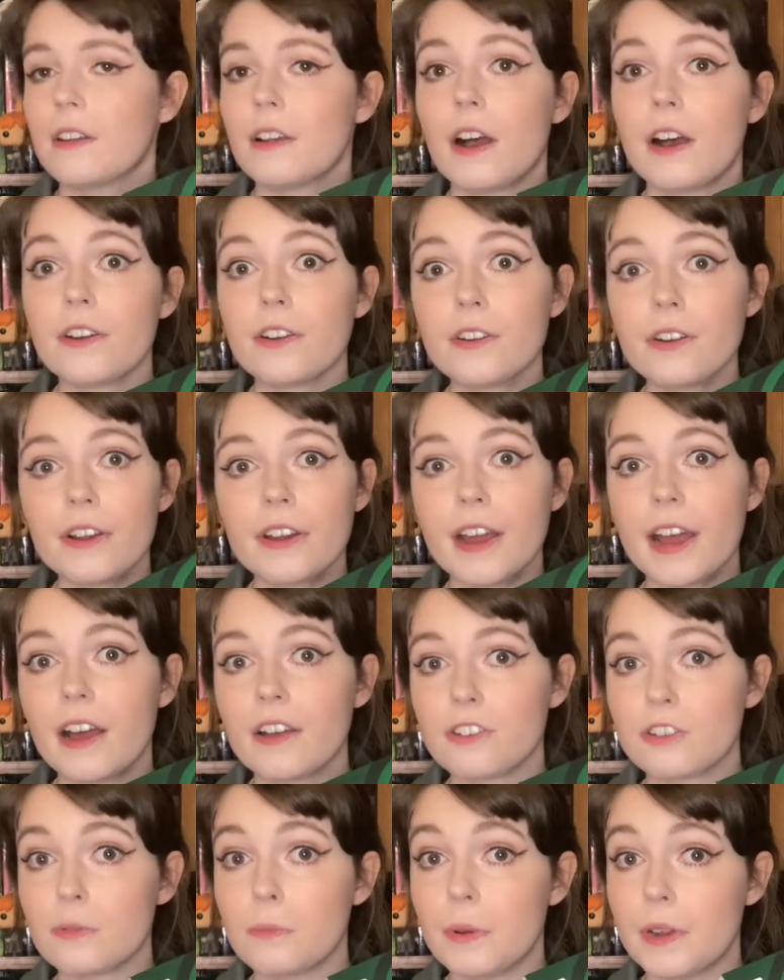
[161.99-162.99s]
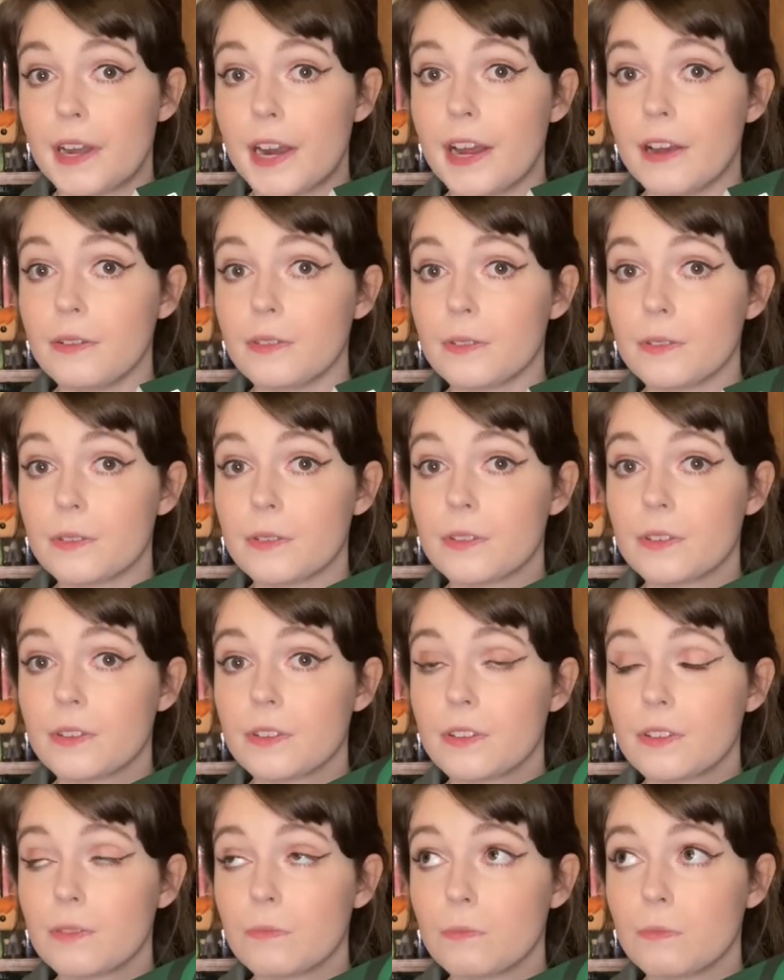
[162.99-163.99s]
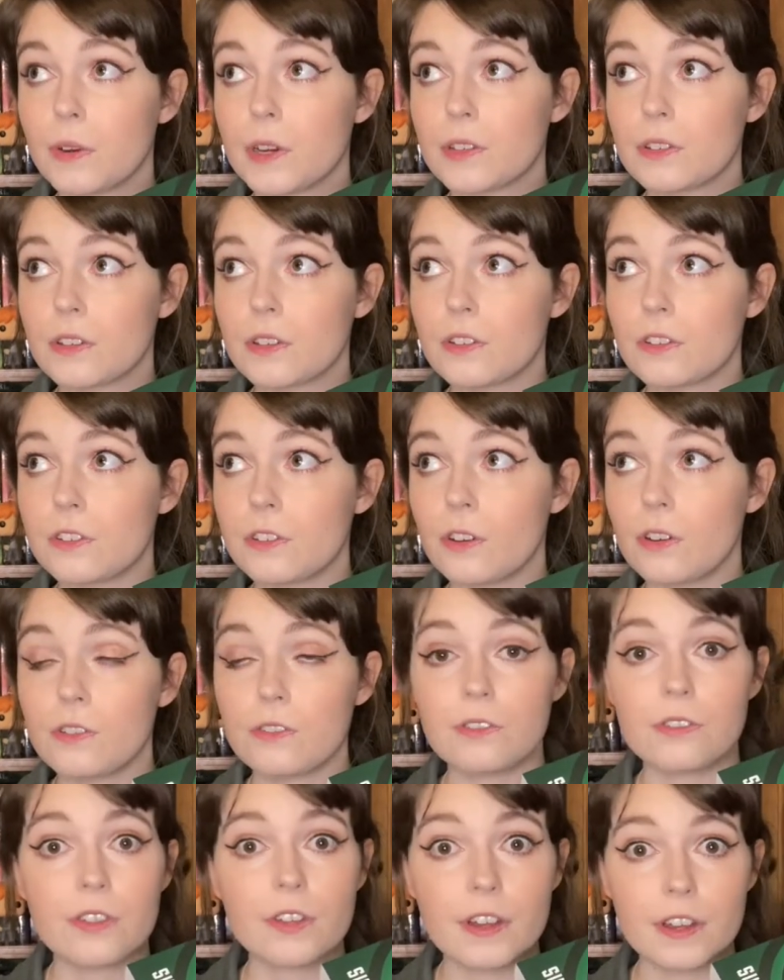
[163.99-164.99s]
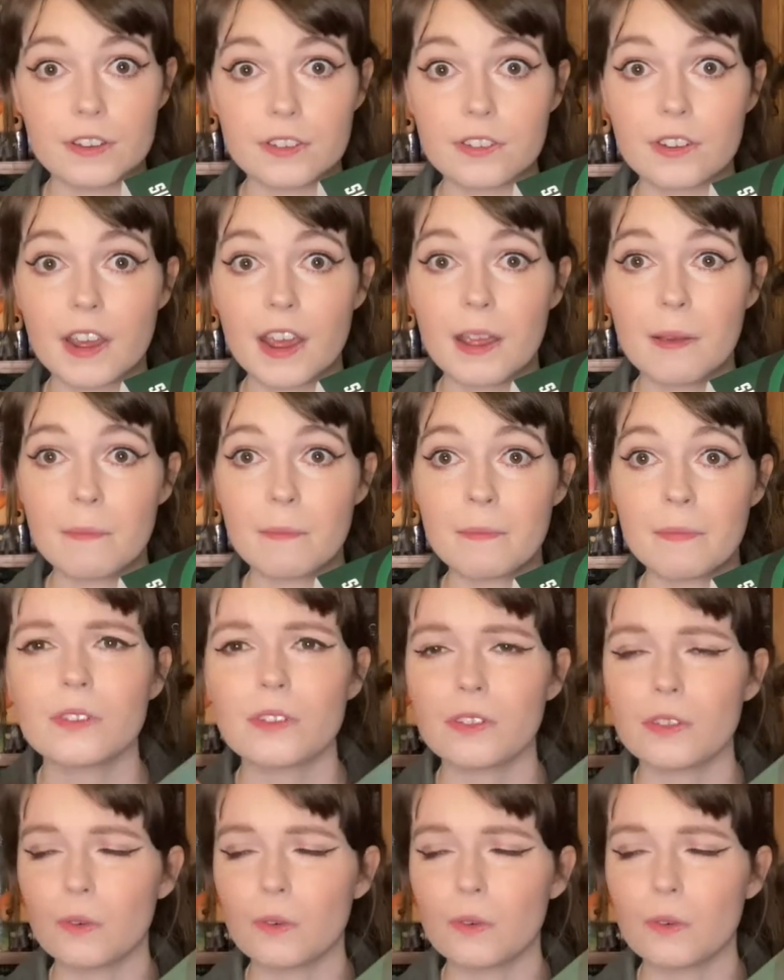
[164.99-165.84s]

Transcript: I don't know how to pronounce President Snow's first name.